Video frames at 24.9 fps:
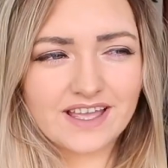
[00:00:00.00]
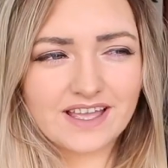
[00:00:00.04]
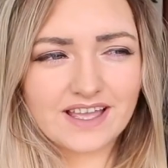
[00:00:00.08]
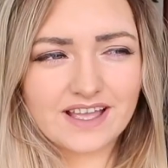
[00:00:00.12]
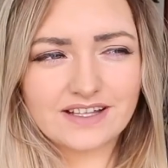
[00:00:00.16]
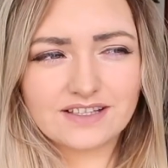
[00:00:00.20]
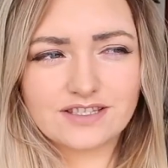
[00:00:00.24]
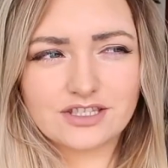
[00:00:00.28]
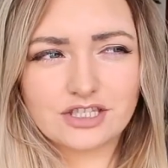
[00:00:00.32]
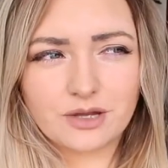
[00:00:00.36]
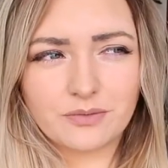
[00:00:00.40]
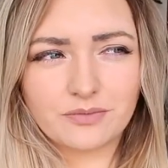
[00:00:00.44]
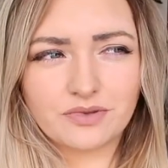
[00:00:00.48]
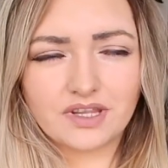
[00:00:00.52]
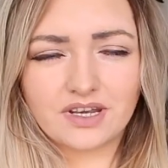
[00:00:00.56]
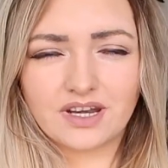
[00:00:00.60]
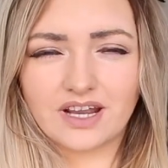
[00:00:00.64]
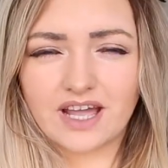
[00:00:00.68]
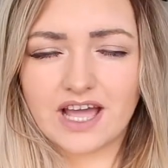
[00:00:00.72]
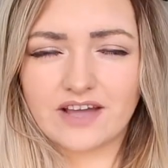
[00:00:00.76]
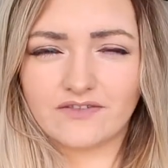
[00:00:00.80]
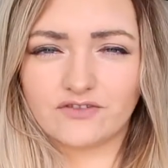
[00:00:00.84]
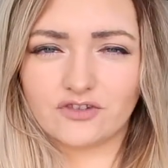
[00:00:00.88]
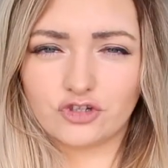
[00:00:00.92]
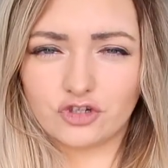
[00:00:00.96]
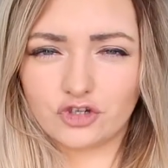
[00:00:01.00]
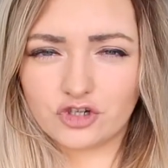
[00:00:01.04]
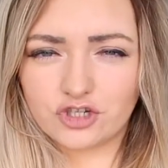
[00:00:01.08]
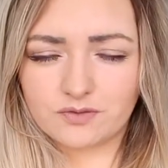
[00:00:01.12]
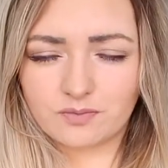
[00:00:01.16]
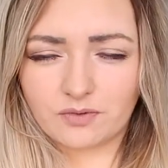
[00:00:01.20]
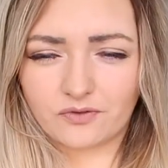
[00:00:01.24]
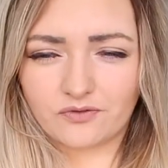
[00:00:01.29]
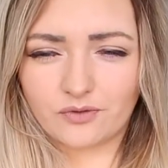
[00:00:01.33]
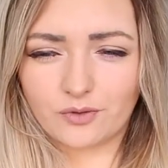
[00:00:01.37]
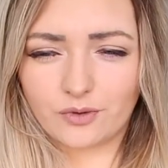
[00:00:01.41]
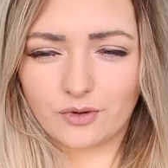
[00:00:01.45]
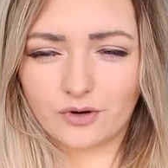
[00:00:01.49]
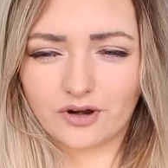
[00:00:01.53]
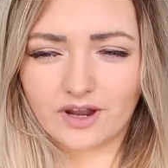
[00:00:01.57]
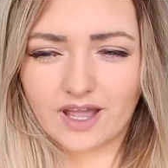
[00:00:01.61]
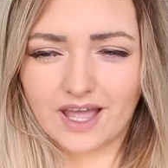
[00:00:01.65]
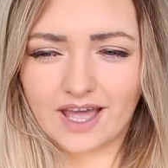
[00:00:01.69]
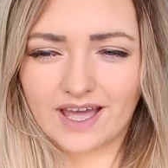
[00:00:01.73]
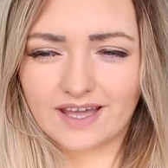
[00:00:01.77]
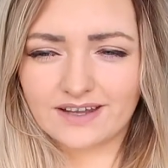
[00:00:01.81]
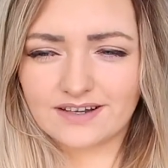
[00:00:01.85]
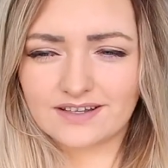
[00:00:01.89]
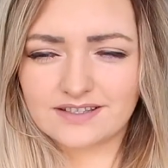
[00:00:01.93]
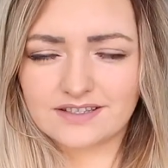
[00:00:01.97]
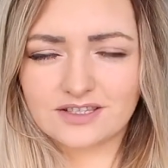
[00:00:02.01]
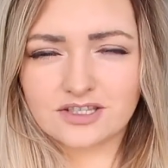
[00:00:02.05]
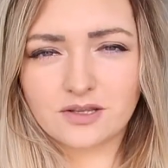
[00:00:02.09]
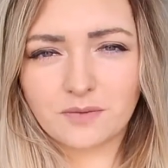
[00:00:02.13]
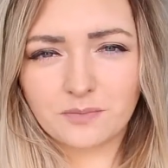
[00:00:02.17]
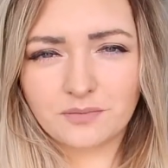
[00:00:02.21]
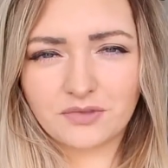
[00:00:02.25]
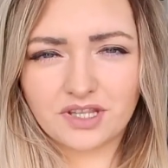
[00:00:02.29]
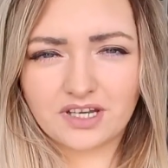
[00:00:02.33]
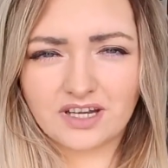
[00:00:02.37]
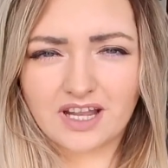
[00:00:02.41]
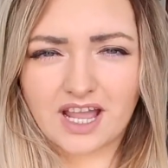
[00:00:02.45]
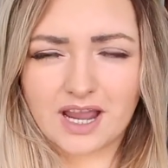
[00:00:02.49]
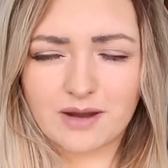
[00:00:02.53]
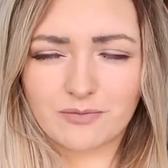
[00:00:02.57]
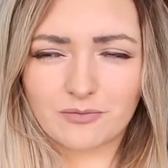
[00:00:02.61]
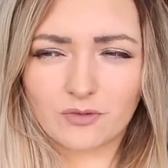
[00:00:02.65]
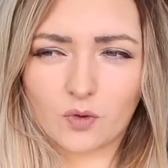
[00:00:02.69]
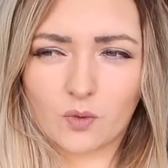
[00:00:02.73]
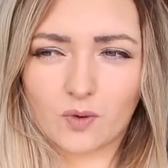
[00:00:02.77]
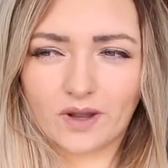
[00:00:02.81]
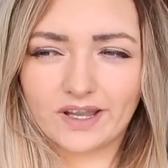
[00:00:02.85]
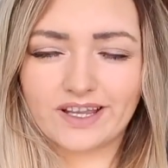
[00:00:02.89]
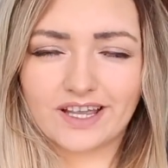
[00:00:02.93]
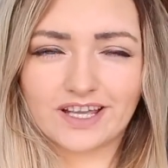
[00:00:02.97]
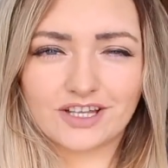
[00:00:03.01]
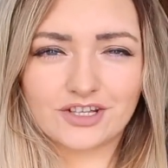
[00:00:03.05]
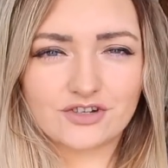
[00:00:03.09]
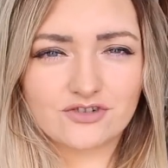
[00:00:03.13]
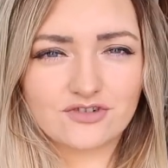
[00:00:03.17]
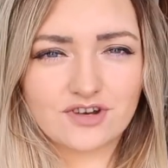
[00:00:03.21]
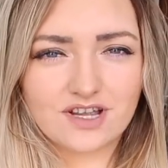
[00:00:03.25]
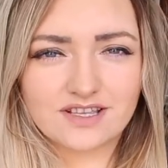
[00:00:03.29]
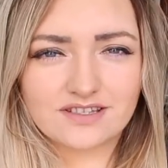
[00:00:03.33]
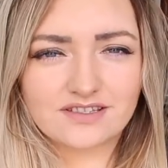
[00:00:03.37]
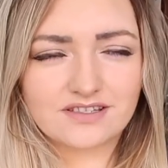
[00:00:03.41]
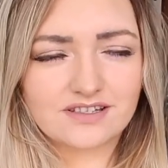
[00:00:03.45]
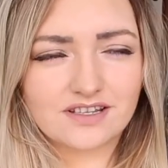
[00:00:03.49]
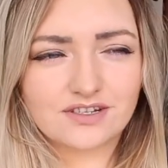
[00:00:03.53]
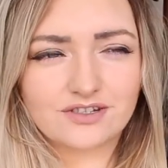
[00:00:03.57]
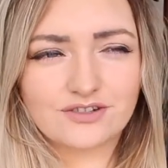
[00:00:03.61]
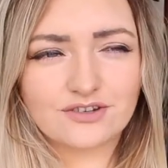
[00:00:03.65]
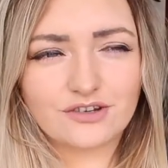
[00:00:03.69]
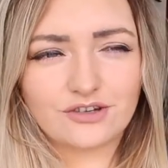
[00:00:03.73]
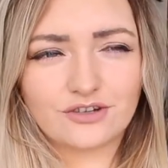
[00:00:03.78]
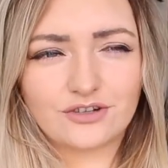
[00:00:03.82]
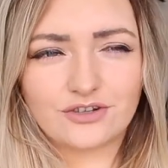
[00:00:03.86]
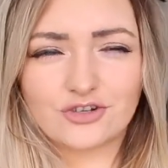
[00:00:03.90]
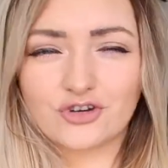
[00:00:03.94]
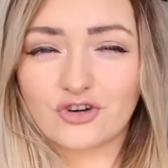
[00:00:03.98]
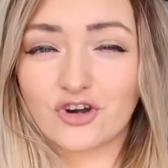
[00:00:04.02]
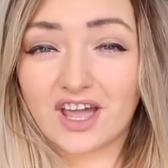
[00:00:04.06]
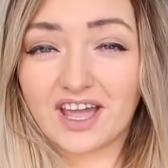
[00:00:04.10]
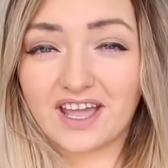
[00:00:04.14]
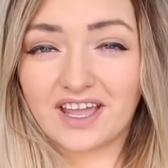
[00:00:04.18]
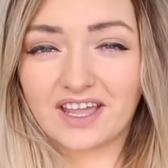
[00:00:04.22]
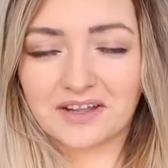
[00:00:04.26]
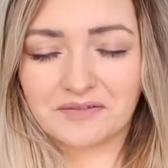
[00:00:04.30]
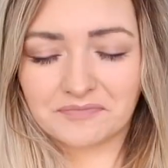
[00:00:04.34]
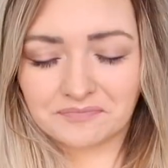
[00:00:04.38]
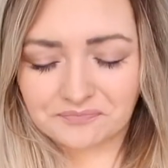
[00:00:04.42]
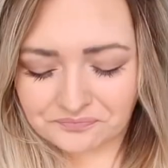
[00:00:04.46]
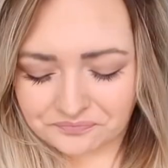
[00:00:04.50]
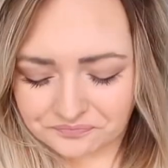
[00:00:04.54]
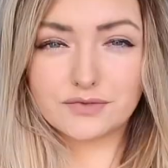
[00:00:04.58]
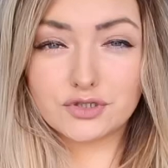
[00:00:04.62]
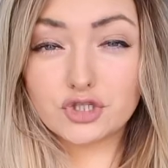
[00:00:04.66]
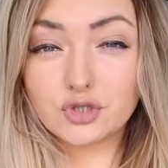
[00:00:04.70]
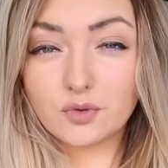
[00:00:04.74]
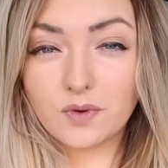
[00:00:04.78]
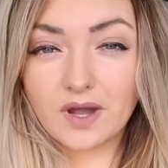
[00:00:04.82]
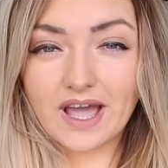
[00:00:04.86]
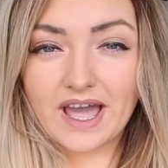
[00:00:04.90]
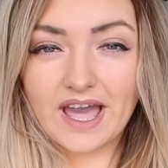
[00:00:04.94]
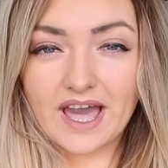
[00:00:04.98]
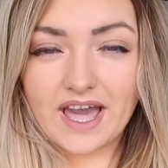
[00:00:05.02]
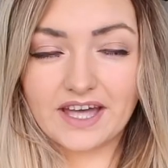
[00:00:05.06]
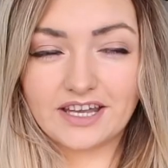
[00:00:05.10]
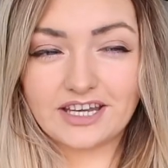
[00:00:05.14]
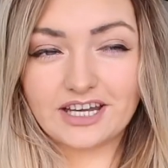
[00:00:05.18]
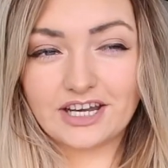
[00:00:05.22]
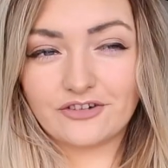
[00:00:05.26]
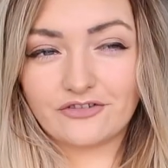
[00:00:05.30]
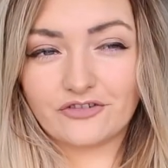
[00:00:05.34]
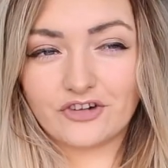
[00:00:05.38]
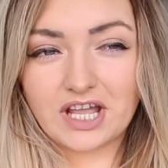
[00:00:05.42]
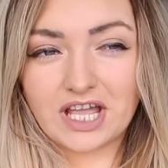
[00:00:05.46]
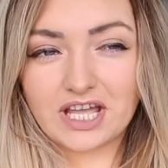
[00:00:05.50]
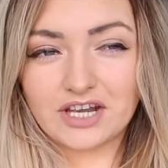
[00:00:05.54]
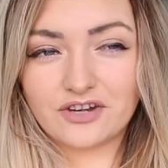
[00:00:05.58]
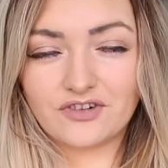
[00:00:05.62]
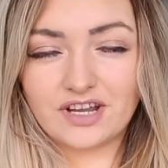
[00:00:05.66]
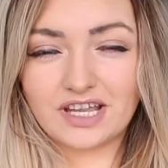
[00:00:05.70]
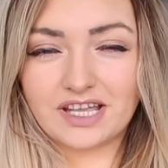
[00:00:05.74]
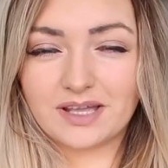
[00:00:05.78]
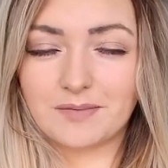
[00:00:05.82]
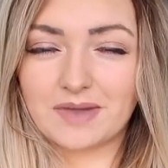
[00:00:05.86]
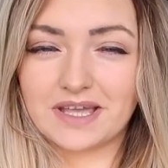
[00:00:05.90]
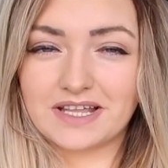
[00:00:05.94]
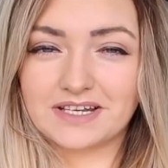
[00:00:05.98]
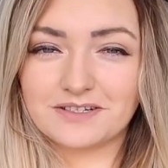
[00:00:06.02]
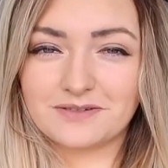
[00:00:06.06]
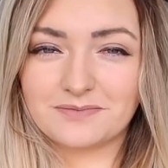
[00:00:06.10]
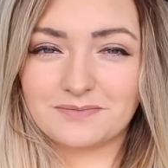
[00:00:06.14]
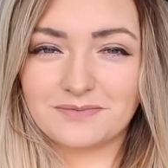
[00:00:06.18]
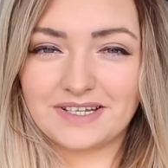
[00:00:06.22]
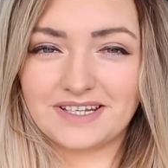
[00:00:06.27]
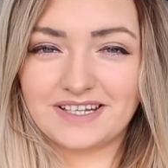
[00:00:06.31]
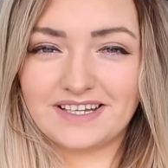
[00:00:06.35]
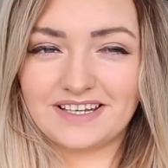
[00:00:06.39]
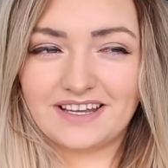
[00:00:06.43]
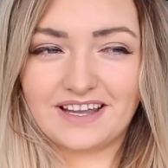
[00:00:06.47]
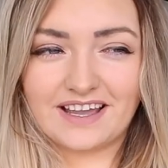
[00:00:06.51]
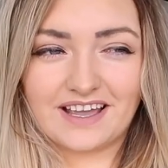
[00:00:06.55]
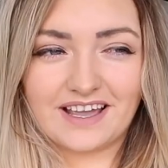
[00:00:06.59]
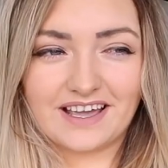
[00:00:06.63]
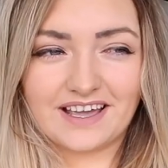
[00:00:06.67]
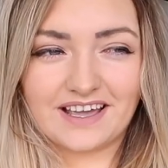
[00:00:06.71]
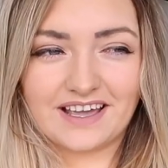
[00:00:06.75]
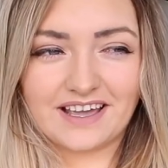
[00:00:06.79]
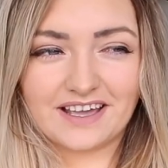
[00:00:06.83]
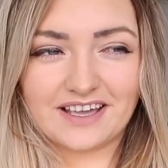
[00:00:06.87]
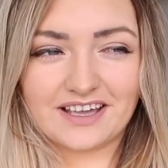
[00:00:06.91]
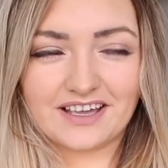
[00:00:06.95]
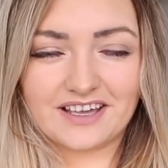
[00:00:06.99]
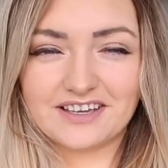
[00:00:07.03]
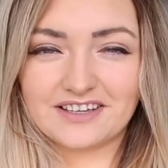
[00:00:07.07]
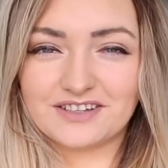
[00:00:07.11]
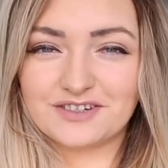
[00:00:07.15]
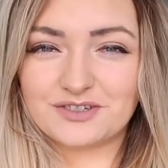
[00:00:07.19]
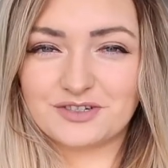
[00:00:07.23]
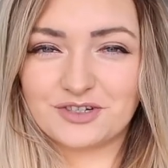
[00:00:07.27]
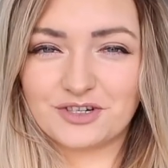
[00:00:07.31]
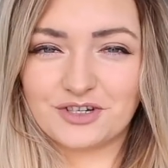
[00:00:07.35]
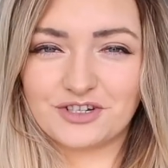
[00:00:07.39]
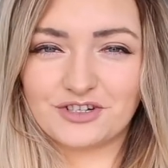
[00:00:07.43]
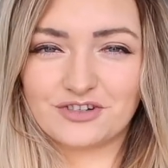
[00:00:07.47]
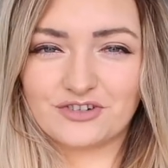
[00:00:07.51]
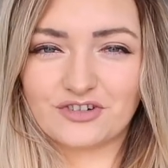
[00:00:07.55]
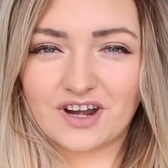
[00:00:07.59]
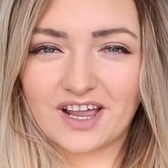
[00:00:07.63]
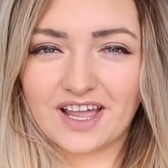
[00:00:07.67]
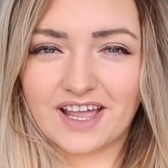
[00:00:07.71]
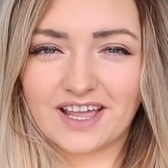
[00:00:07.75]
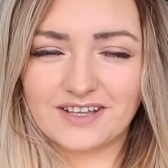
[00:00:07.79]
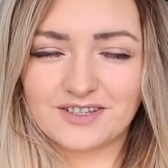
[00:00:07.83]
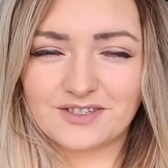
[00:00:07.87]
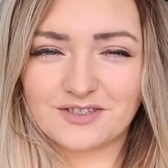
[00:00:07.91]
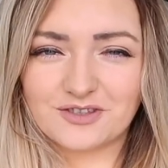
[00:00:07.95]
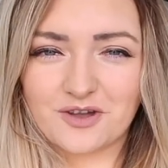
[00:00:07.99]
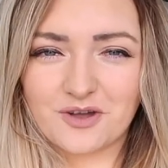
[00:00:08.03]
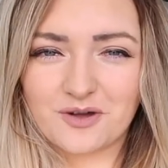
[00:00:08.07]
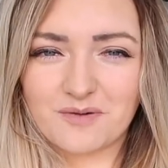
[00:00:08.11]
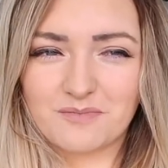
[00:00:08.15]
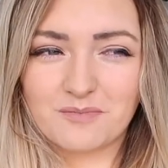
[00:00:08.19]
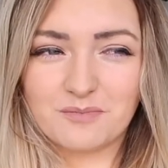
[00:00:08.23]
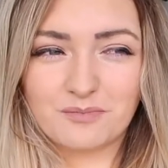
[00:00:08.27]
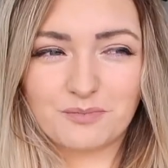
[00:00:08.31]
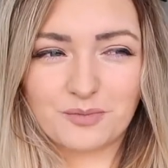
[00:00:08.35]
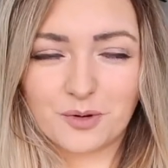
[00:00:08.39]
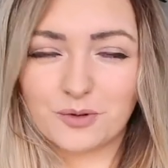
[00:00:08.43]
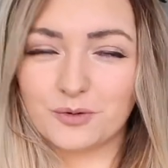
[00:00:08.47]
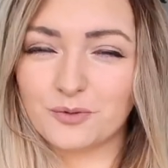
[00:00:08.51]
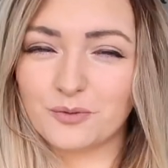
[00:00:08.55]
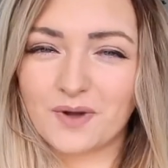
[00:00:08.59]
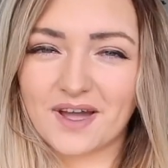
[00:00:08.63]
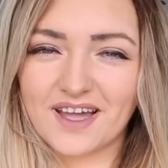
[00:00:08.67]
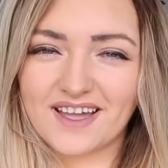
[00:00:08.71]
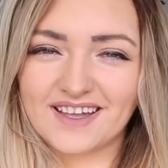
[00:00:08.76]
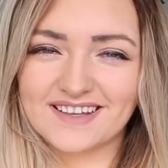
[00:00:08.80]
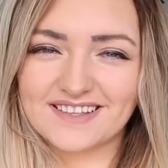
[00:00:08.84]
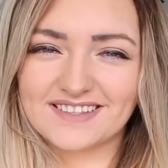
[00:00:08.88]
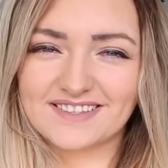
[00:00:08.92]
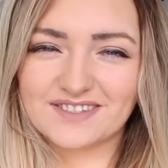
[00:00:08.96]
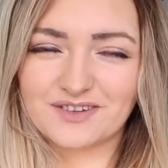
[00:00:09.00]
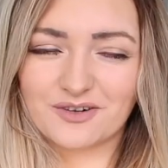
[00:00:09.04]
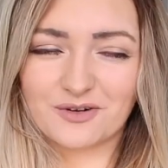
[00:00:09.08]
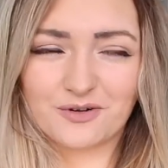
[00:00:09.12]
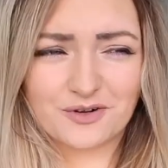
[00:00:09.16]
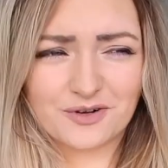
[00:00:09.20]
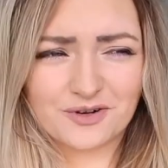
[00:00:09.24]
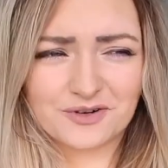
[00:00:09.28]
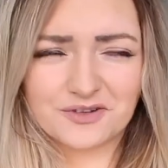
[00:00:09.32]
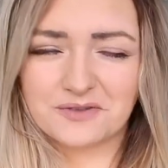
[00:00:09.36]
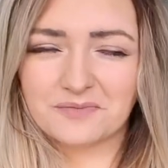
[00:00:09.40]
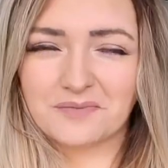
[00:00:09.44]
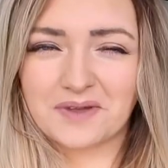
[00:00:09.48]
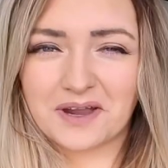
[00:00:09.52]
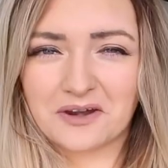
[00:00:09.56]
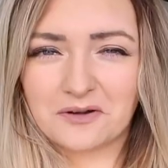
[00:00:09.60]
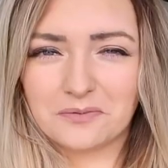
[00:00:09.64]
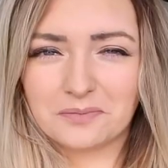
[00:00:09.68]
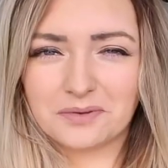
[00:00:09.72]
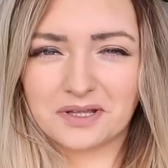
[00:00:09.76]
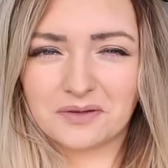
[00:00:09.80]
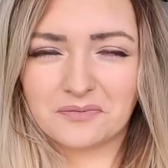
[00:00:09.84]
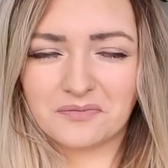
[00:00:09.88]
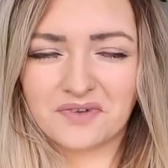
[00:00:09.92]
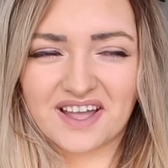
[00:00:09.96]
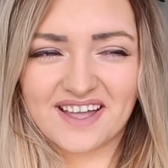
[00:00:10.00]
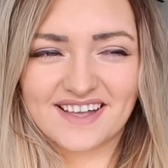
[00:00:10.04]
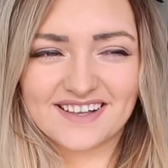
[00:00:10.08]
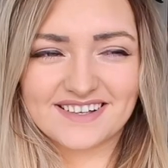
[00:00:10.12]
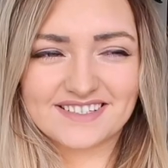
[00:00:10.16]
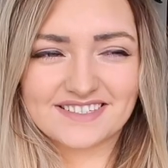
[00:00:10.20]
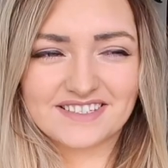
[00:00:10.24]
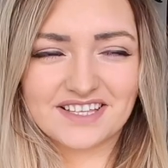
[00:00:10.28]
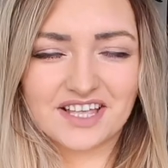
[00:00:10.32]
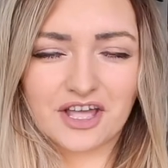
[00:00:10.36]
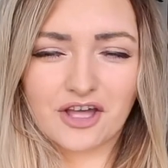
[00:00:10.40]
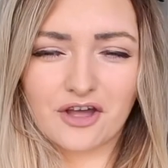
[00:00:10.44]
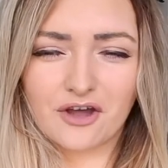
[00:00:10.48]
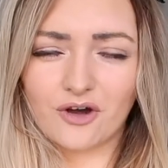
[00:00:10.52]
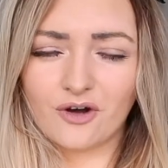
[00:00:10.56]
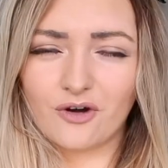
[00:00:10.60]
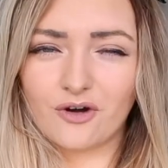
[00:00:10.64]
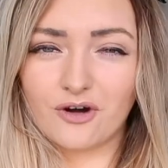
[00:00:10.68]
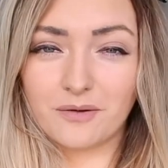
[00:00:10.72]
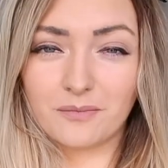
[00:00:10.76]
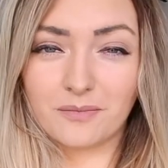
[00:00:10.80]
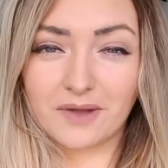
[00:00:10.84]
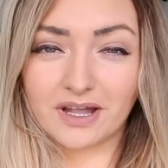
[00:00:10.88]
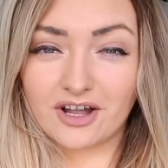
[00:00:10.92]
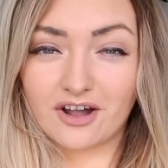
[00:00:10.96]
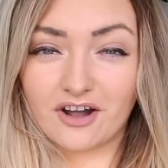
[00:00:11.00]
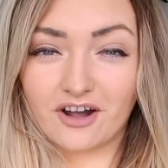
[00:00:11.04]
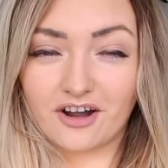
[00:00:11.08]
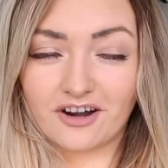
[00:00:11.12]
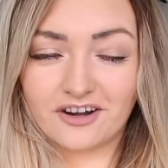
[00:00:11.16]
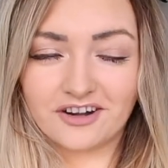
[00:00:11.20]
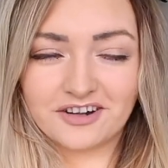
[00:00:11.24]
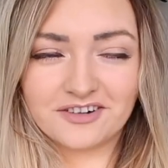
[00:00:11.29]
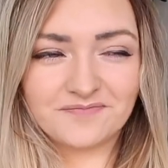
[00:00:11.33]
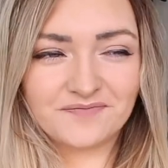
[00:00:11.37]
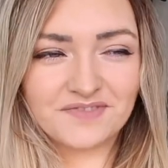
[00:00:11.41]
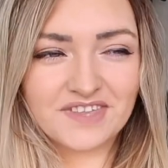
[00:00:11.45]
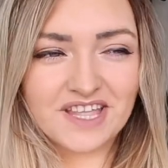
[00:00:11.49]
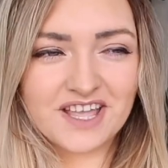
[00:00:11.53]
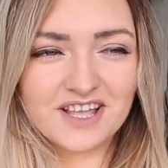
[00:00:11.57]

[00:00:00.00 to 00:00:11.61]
It's something I haven't used before and it's something I'm quite interested to try. So I had a friend recommend to me to try some boat wax or some airplane wax on my car.